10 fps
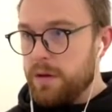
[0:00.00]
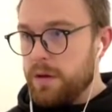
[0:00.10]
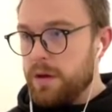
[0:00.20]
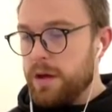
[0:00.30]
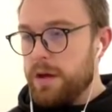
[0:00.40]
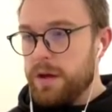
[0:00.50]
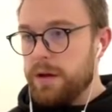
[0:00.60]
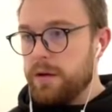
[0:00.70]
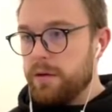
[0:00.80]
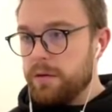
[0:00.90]
And
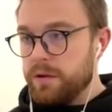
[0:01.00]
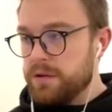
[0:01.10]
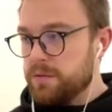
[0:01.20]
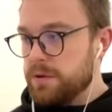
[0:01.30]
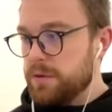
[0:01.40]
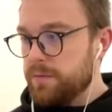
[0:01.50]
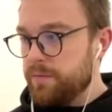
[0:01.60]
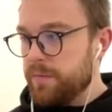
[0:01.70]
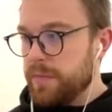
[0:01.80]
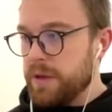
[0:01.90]
hold this one.
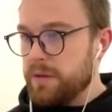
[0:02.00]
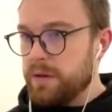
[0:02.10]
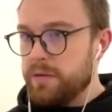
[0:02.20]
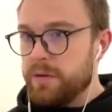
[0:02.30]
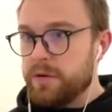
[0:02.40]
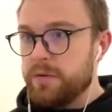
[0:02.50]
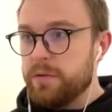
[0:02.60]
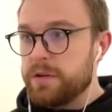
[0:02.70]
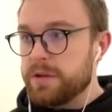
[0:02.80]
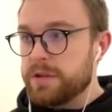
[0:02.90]
I'm gonna
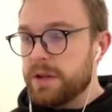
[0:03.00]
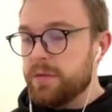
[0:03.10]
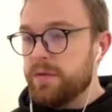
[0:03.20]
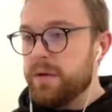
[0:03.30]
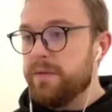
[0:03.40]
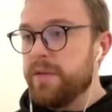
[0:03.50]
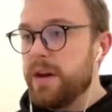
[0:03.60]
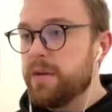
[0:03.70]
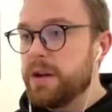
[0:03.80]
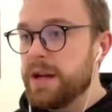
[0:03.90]
recruit some of the
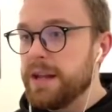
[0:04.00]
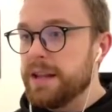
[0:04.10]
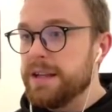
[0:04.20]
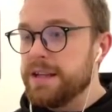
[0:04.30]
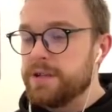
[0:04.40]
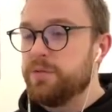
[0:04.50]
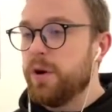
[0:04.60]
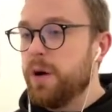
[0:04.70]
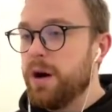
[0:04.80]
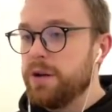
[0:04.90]
very elite
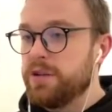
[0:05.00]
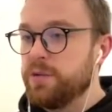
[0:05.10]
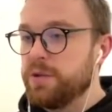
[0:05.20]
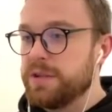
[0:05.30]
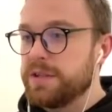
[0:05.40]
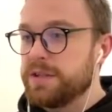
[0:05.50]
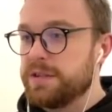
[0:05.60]
Rohan units.